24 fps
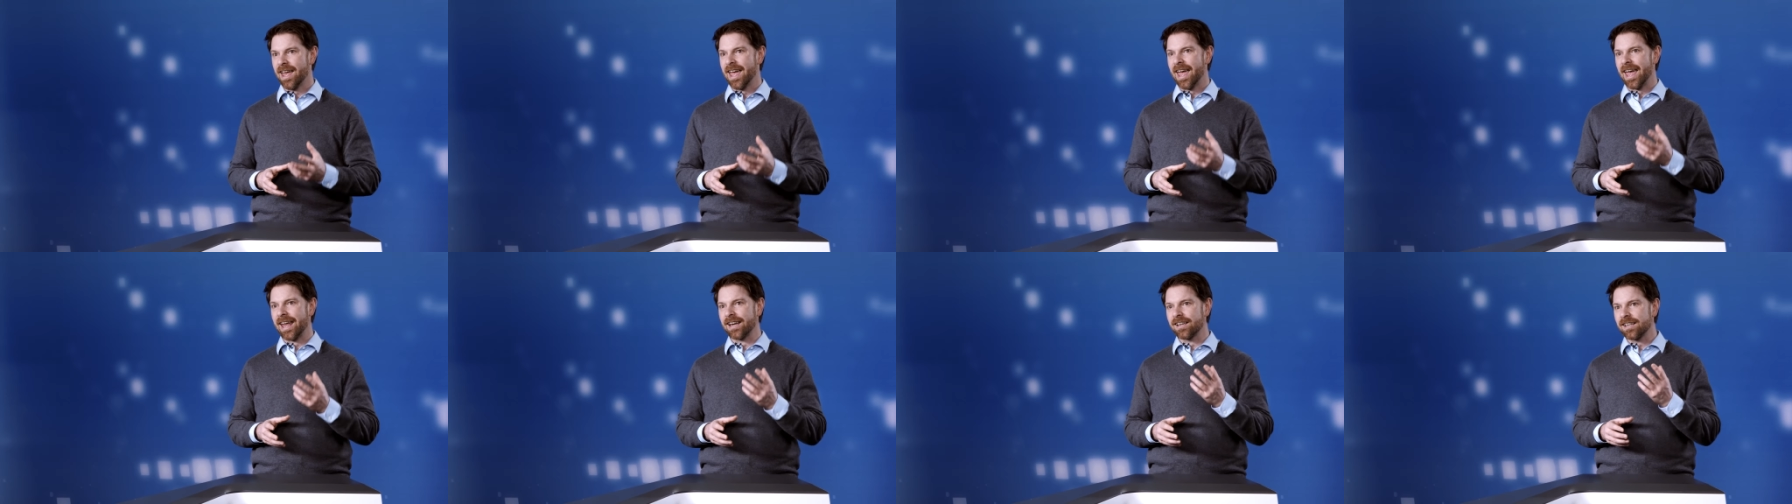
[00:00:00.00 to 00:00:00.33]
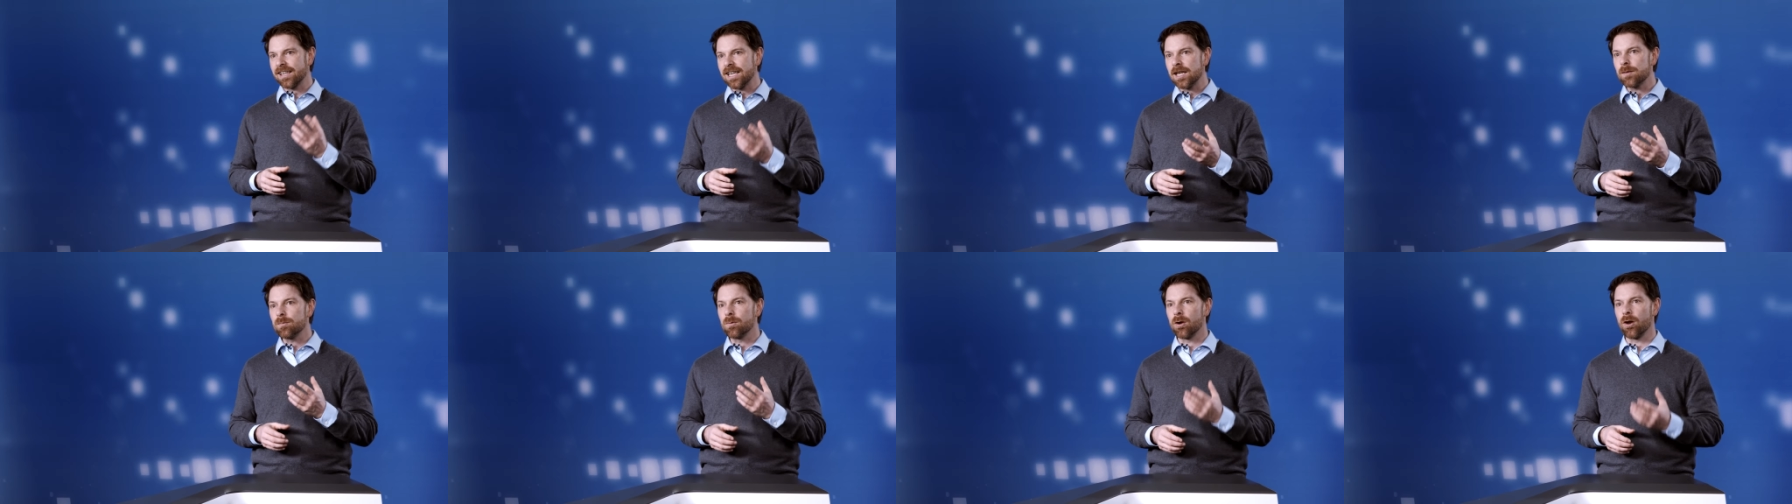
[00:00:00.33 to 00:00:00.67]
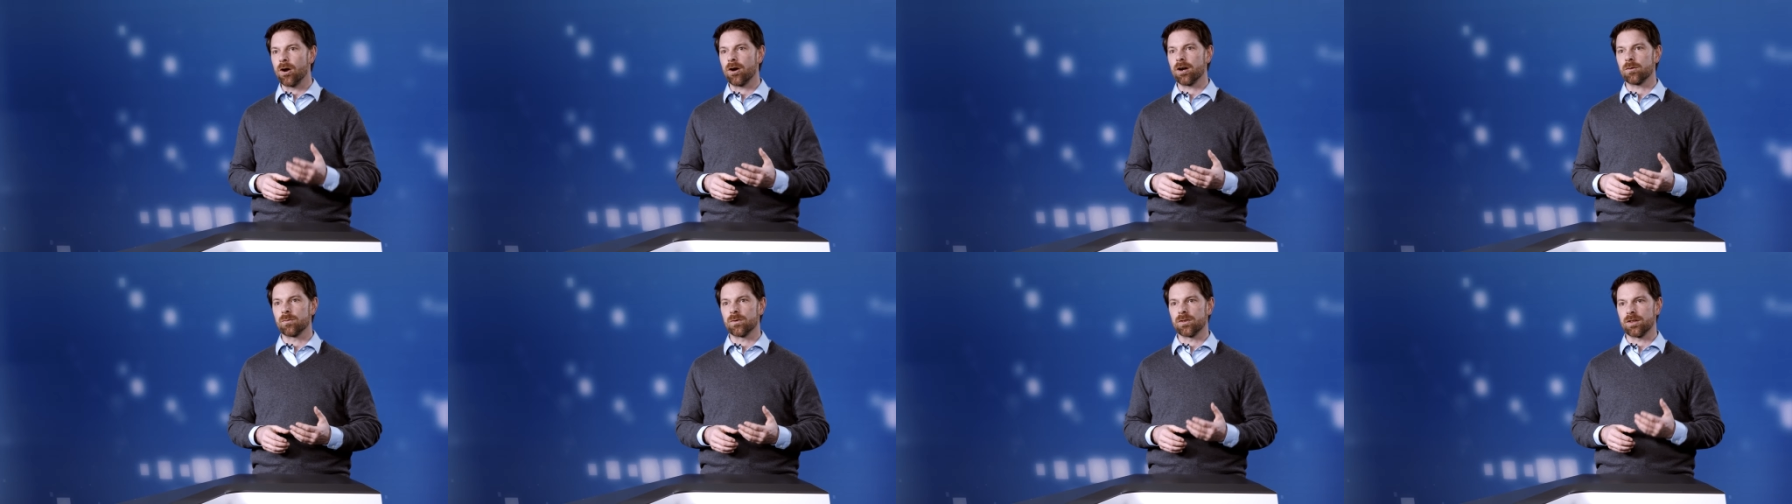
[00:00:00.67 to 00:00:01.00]
and keep
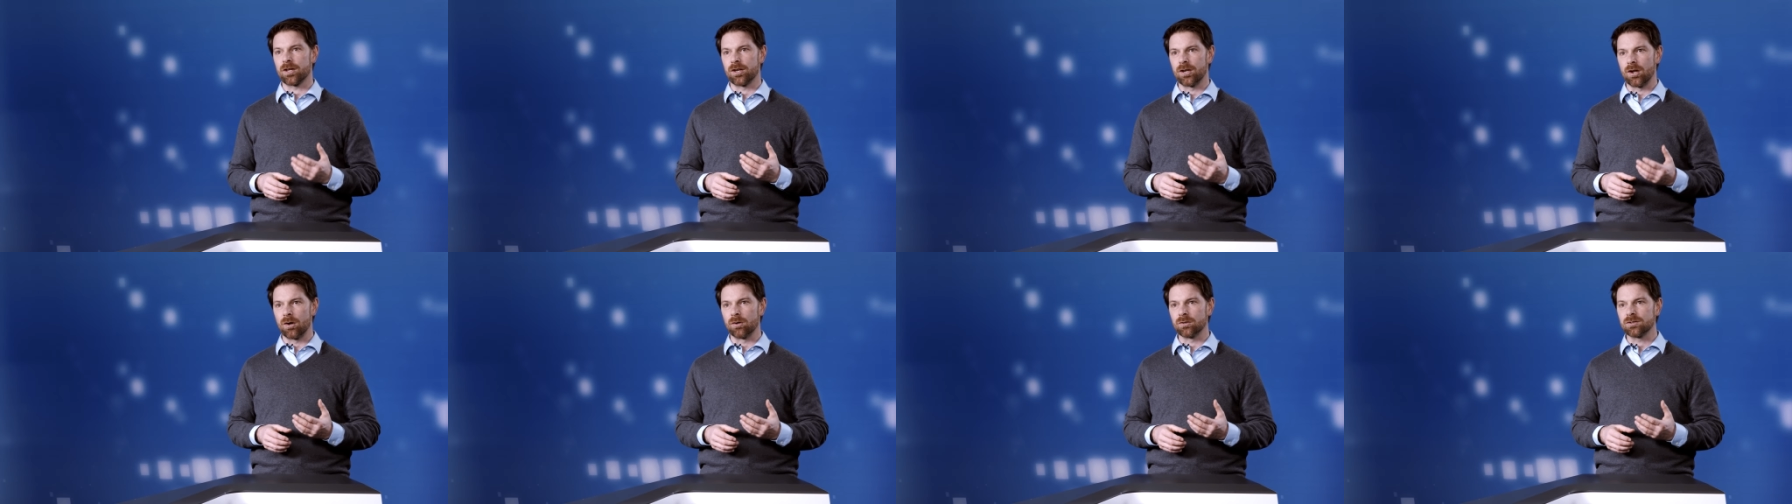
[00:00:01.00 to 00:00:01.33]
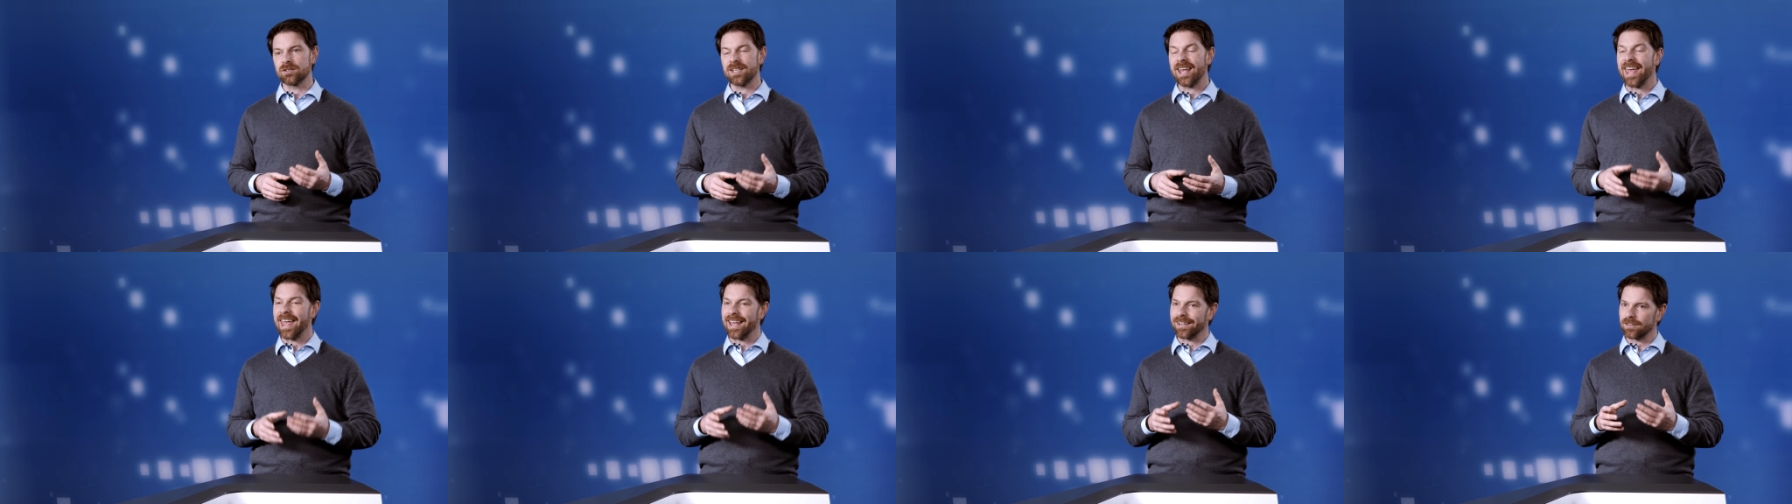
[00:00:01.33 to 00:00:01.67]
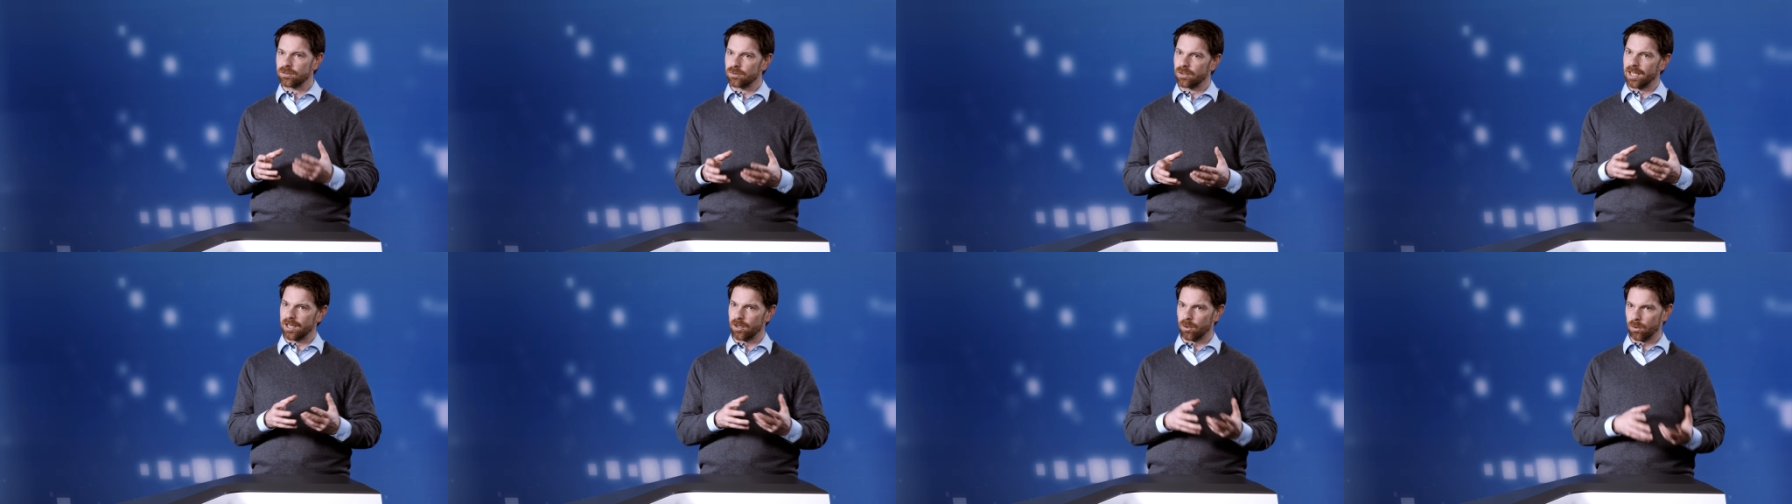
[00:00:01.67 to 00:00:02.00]
learning with your notes as
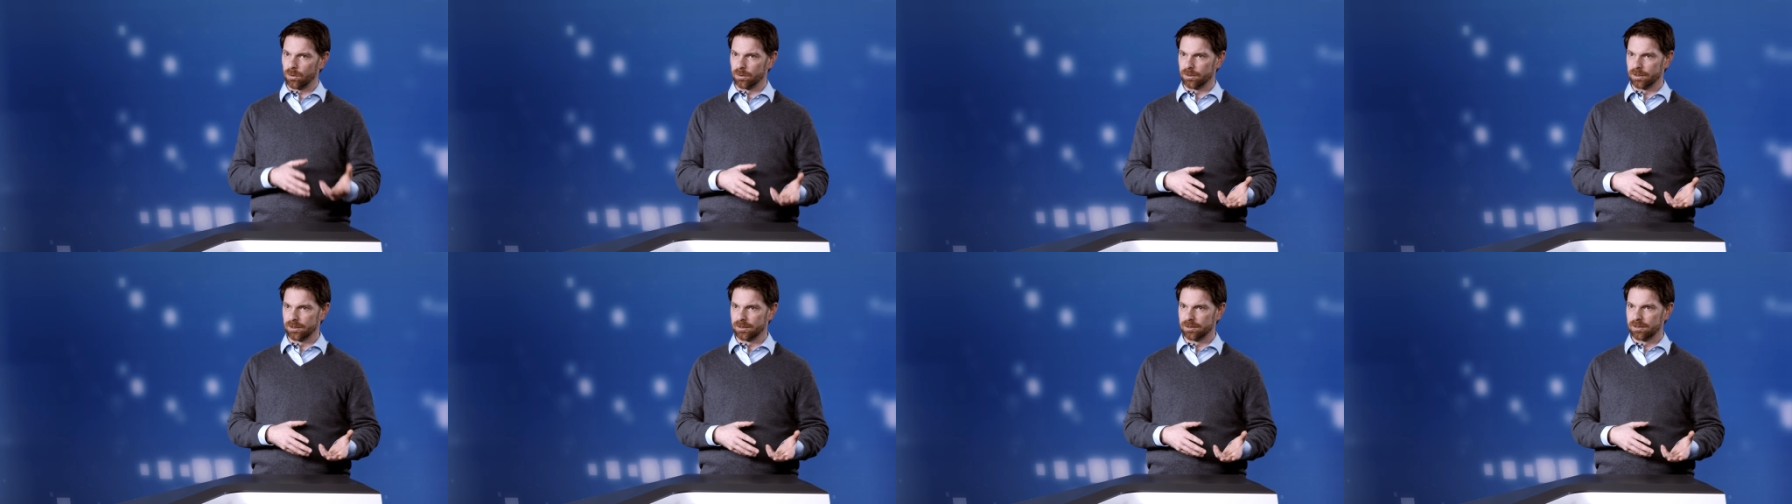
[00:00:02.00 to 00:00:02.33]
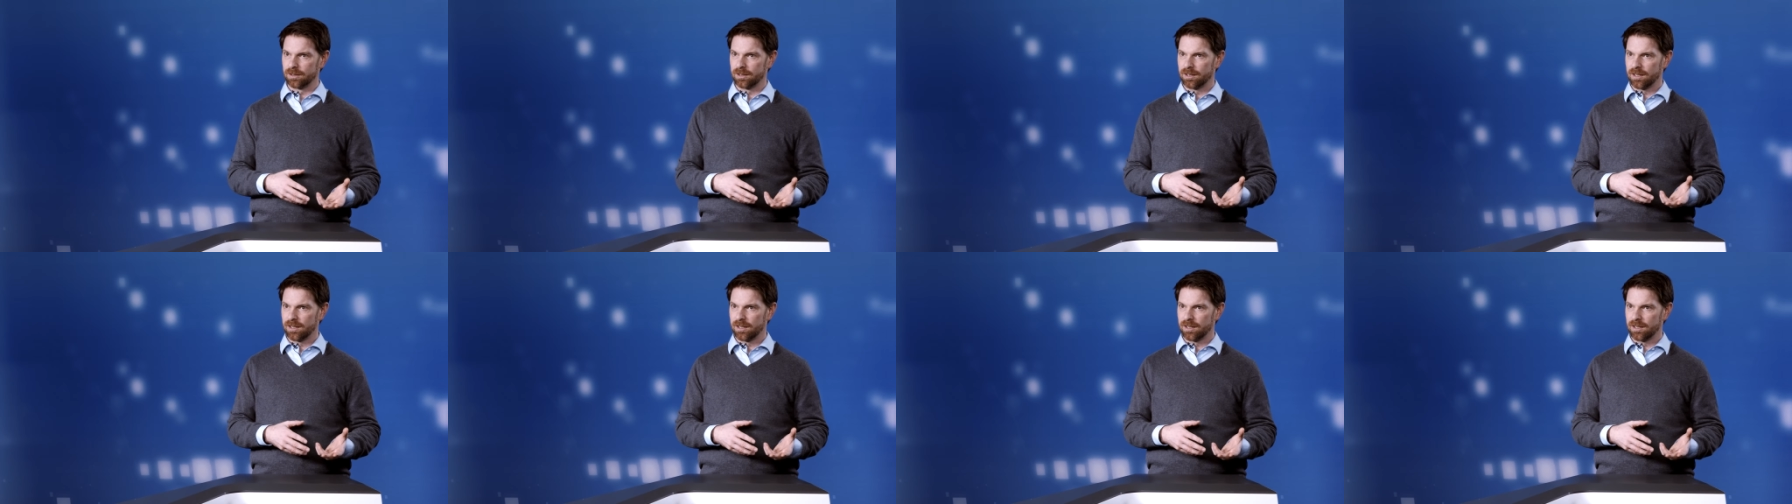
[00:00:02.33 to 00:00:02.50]
you get older.